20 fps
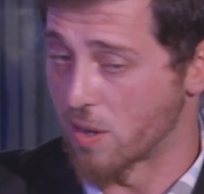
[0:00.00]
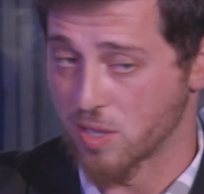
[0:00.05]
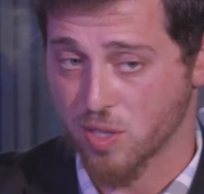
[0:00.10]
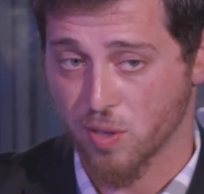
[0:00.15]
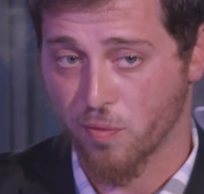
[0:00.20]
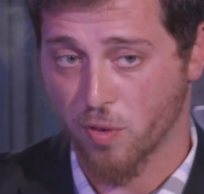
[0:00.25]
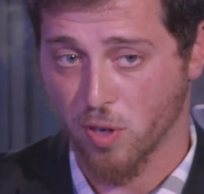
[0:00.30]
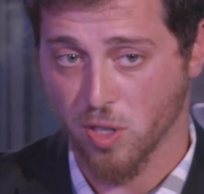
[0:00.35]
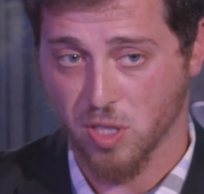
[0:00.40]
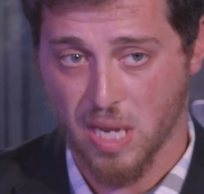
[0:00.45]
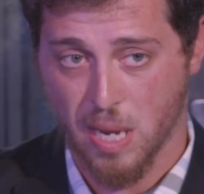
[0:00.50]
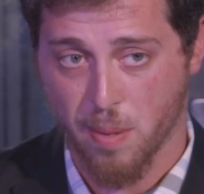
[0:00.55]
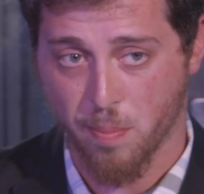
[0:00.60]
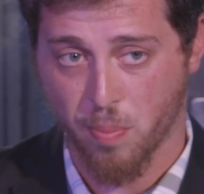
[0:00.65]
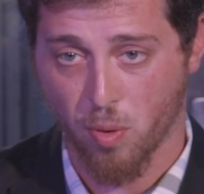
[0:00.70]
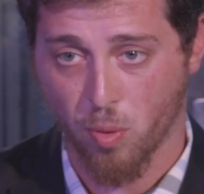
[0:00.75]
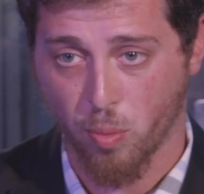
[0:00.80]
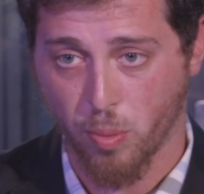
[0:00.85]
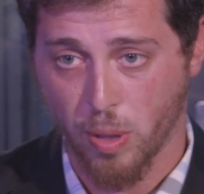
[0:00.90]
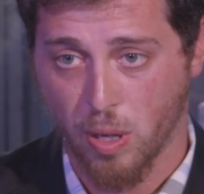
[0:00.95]
So, for
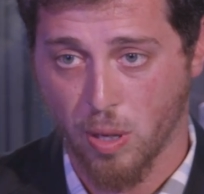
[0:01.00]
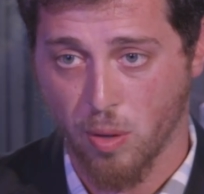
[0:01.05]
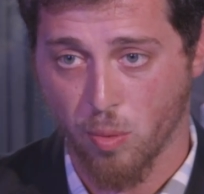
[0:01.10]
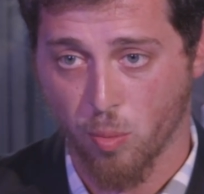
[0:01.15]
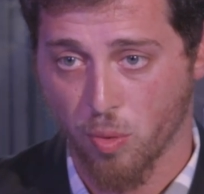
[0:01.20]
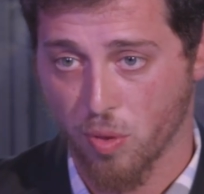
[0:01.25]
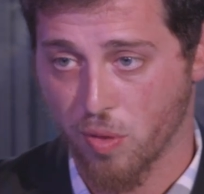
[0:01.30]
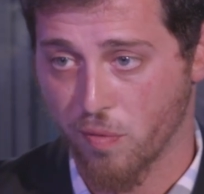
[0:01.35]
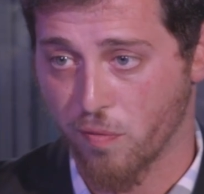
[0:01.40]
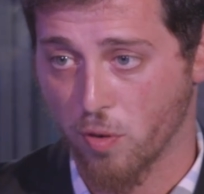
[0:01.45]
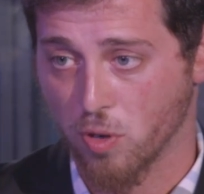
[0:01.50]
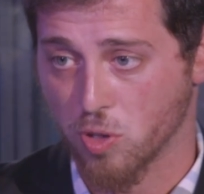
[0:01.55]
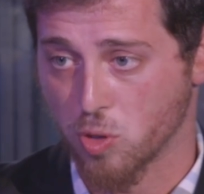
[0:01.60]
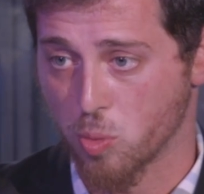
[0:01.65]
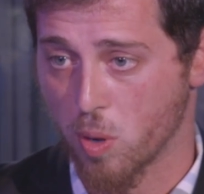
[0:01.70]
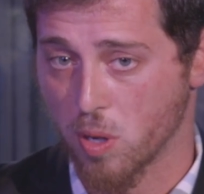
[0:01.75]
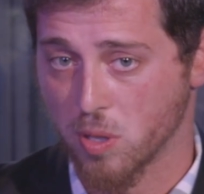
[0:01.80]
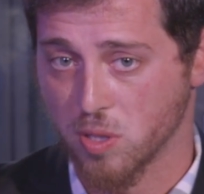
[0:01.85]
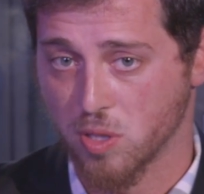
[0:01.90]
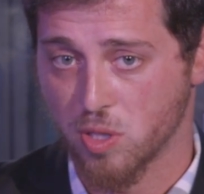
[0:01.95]
example, we were the
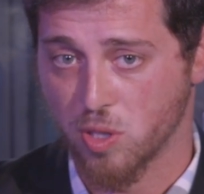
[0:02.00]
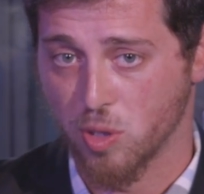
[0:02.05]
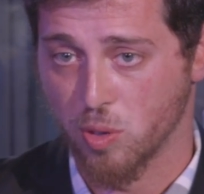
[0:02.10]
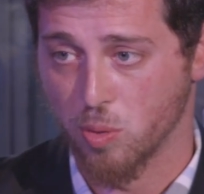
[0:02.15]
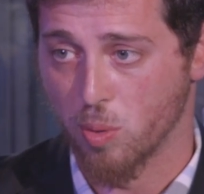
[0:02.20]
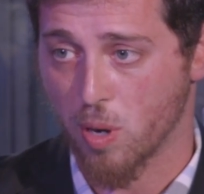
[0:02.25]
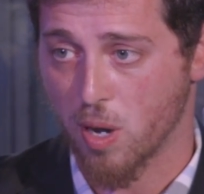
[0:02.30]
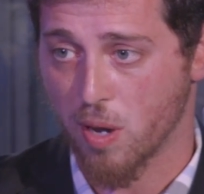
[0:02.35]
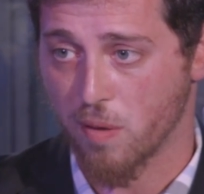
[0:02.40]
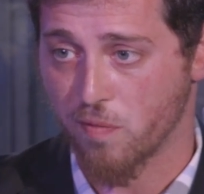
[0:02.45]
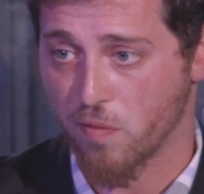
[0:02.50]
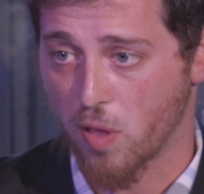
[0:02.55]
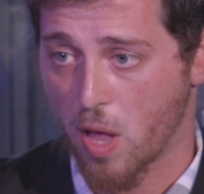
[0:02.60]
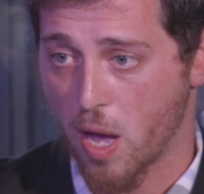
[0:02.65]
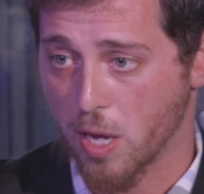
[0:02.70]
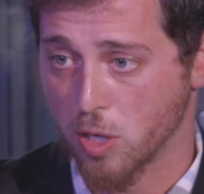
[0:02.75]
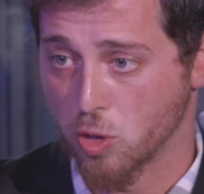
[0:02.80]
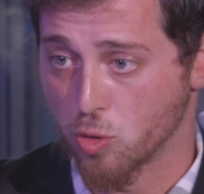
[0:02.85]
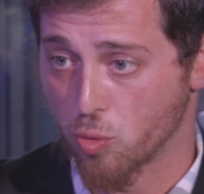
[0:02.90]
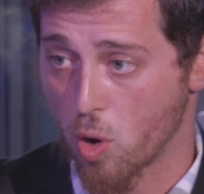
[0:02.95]
first ones to
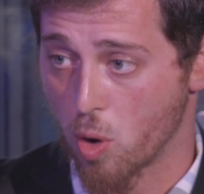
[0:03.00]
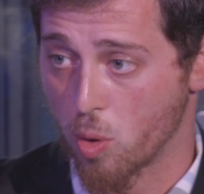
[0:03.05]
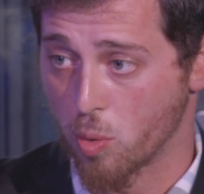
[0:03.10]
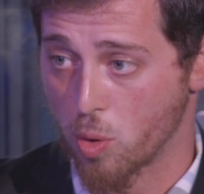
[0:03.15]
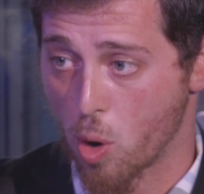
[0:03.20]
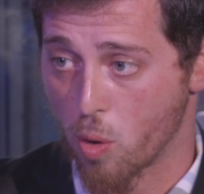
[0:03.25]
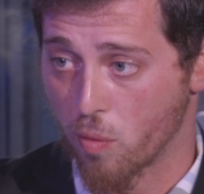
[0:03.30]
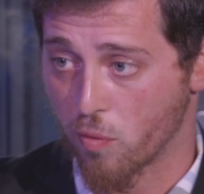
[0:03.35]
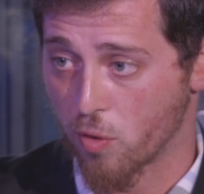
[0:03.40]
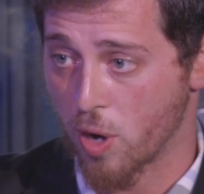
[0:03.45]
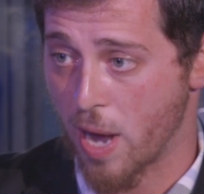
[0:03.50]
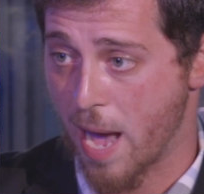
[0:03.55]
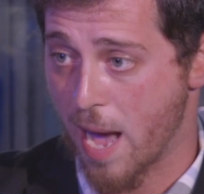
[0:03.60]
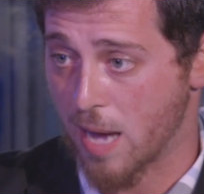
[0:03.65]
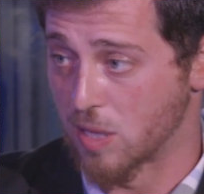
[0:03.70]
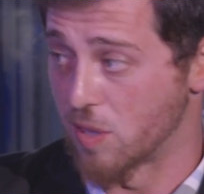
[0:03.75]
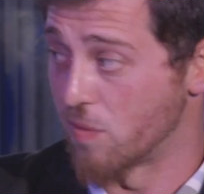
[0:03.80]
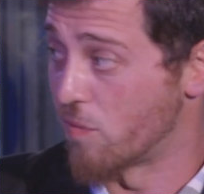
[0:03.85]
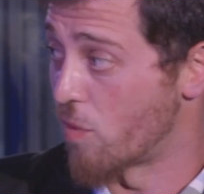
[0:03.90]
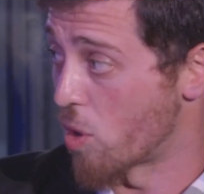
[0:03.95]
fly a drone over an
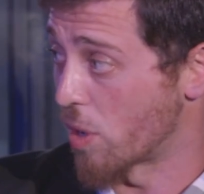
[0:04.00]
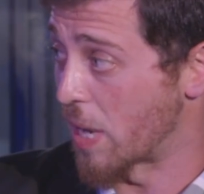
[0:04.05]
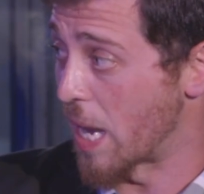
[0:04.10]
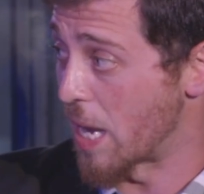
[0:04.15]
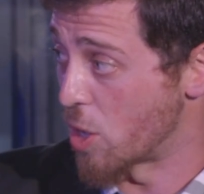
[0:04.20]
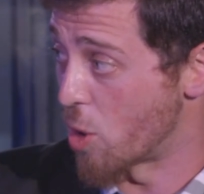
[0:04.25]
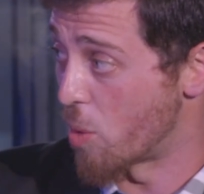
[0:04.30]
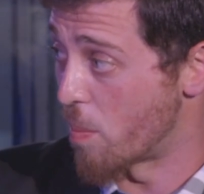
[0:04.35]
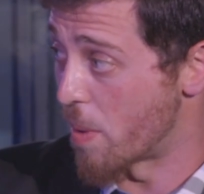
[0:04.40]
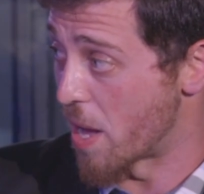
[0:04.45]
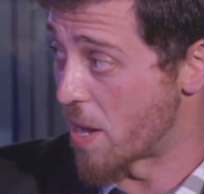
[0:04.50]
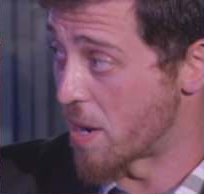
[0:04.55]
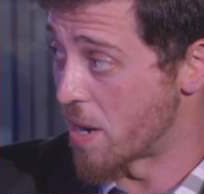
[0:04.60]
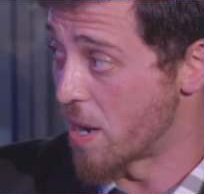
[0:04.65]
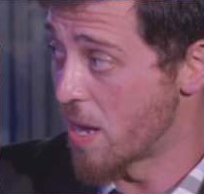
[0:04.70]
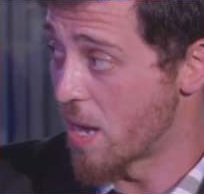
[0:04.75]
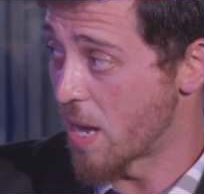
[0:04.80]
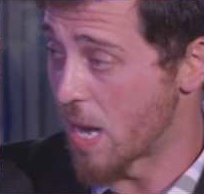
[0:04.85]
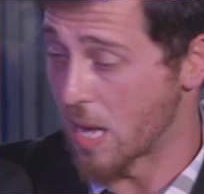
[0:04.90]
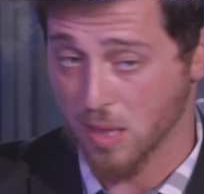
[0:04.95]
active volcano bed
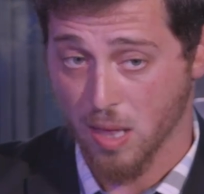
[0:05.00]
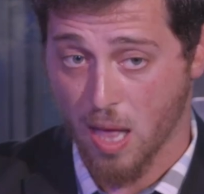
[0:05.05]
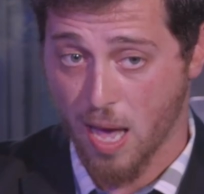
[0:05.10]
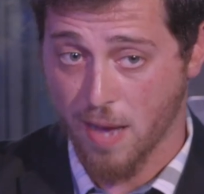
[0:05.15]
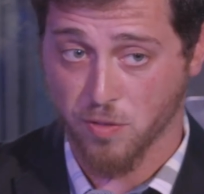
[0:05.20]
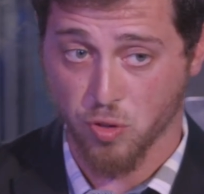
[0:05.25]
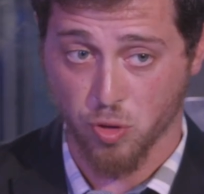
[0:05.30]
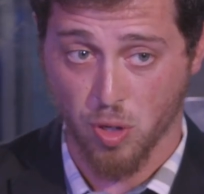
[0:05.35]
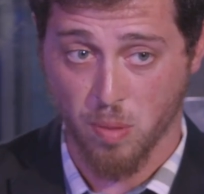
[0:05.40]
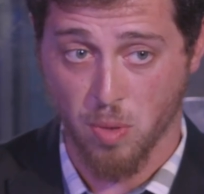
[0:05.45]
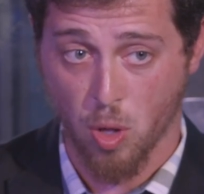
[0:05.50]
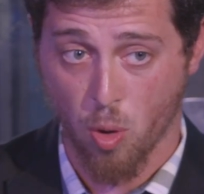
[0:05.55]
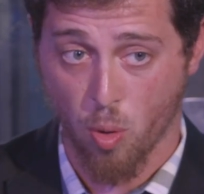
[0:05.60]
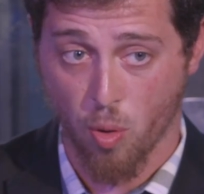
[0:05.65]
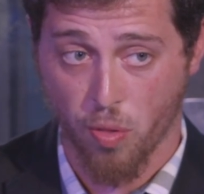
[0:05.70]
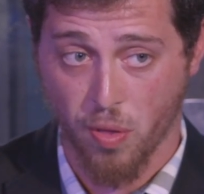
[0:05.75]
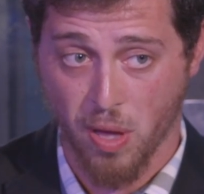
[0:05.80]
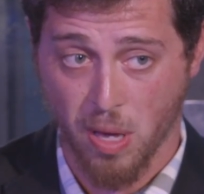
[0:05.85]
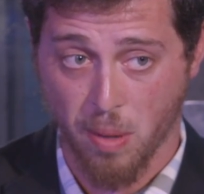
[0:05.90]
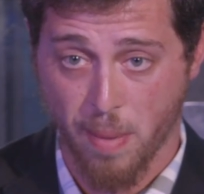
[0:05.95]
and live stream the
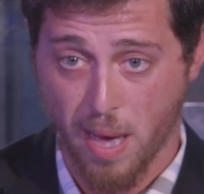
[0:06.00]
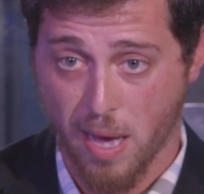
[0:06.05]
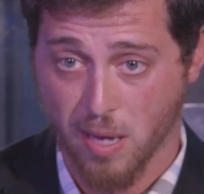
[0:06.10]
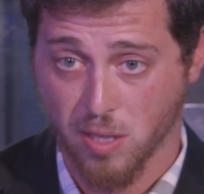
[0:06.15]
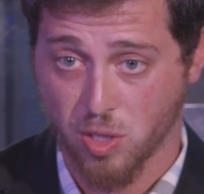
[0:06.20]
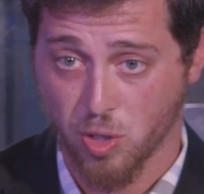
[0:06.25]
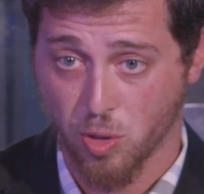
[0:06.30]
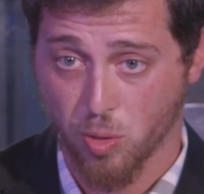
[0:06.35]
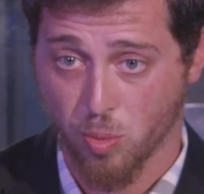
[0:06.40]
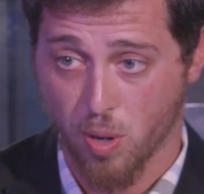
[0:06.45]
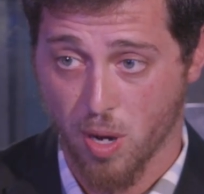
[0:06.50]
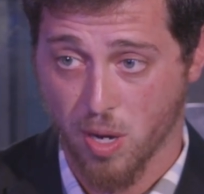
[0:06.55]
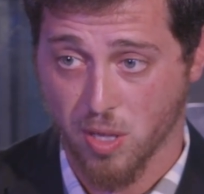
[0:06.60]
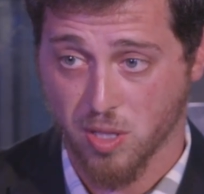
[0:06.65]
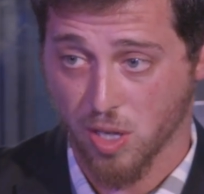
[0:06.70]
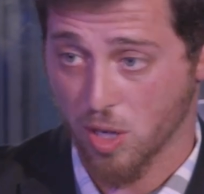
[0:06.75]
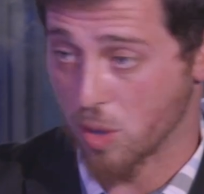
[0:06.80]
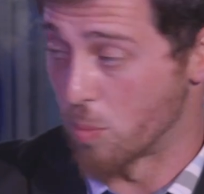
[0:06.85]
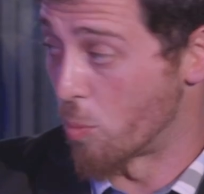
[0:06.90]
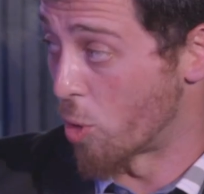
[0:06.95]
whole thing back to
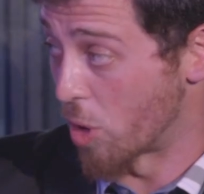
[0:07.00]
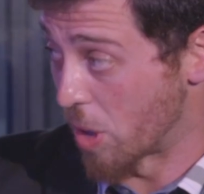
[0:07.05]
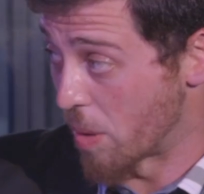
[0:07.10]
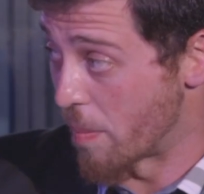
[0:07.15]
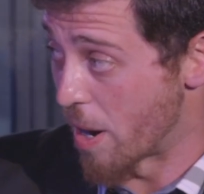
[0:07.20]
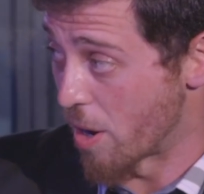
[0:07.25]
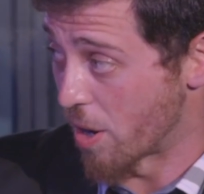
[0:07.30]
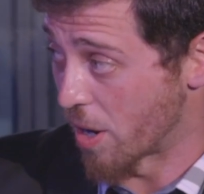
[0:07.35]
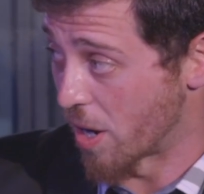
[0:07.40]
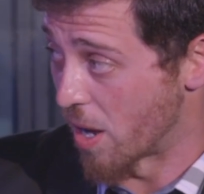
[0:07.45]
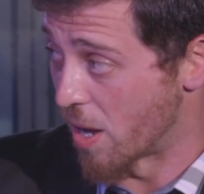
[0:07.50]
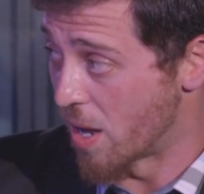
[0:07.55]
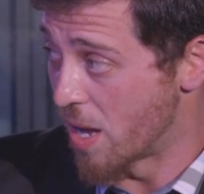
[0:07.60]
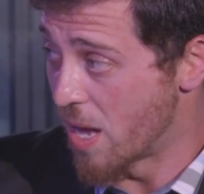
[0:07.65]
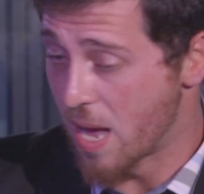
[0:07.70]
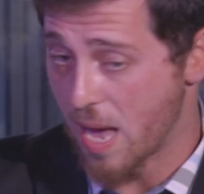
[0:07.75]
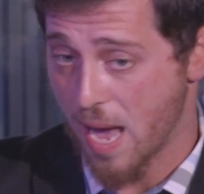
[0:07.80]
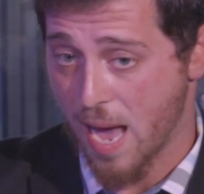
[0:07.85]
Good Morning America.